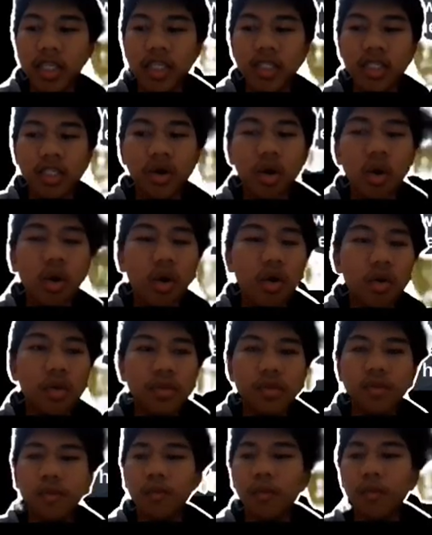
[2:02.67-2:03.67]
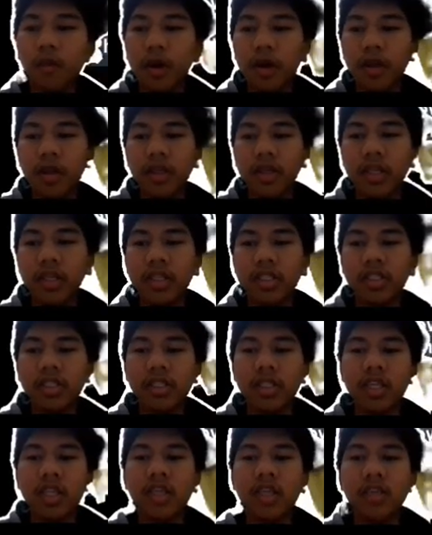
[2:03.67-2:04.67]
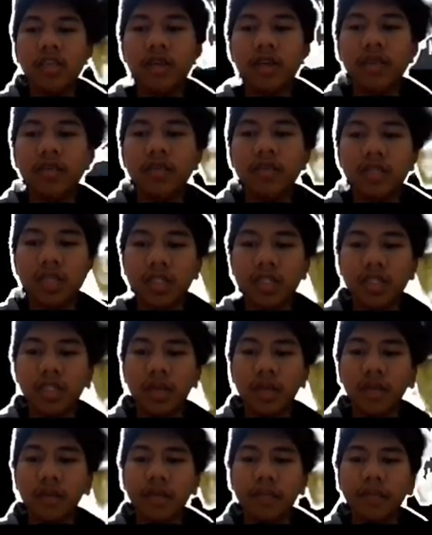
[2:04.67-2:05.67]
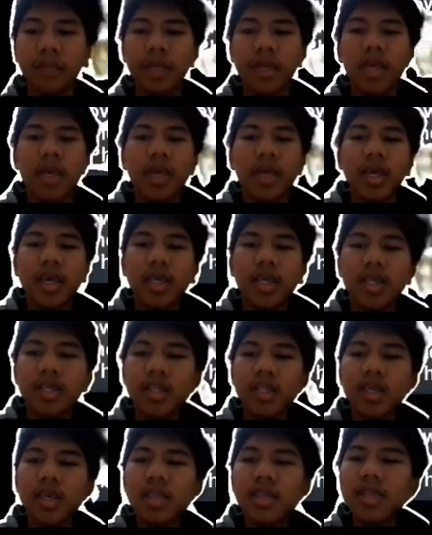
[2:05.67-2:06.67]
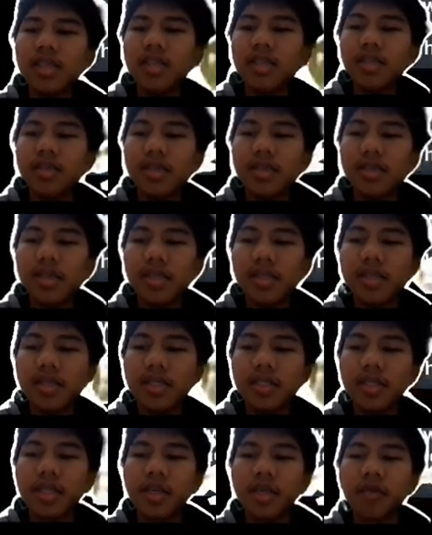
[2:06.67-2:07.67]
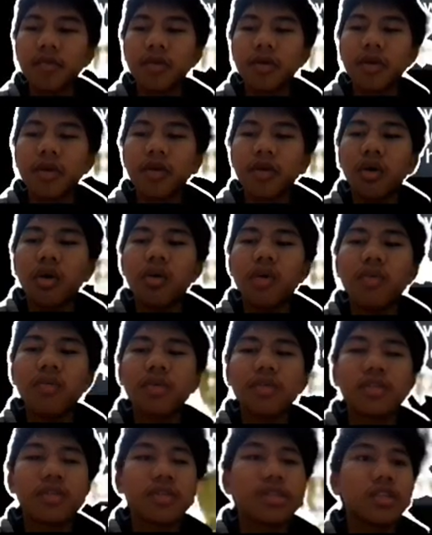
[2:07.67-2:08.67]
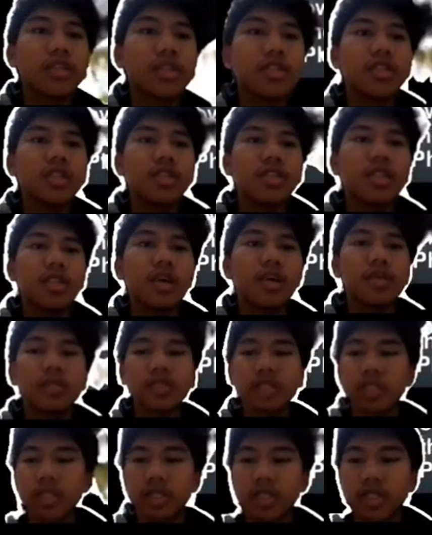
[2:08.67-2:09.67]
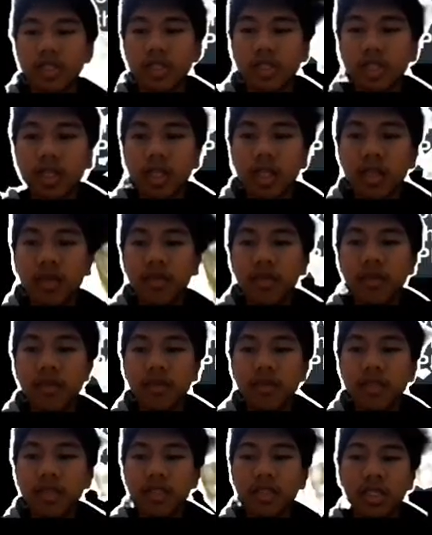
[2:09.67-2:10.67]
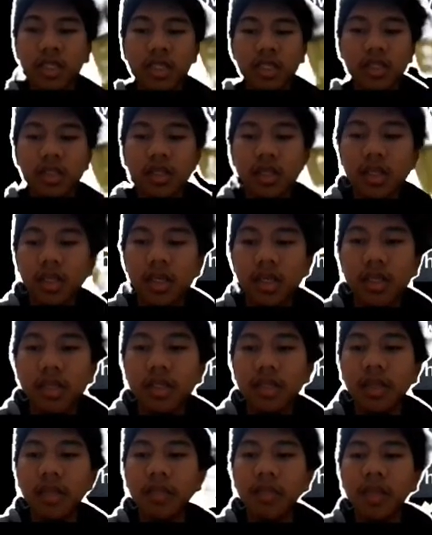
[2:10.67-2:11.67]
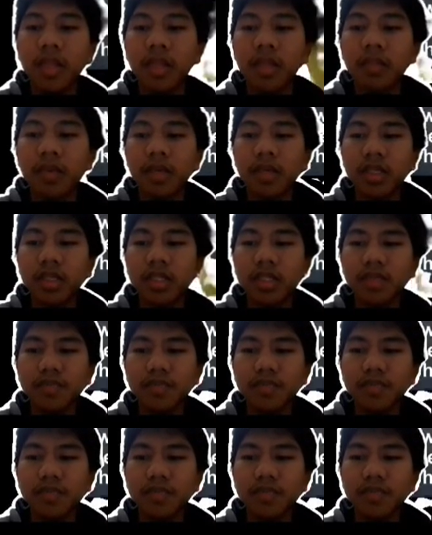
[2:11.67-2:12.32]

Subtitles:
its own wireless telegraph system. In the 1930s, there were over 13,000 telephones in the Philippines.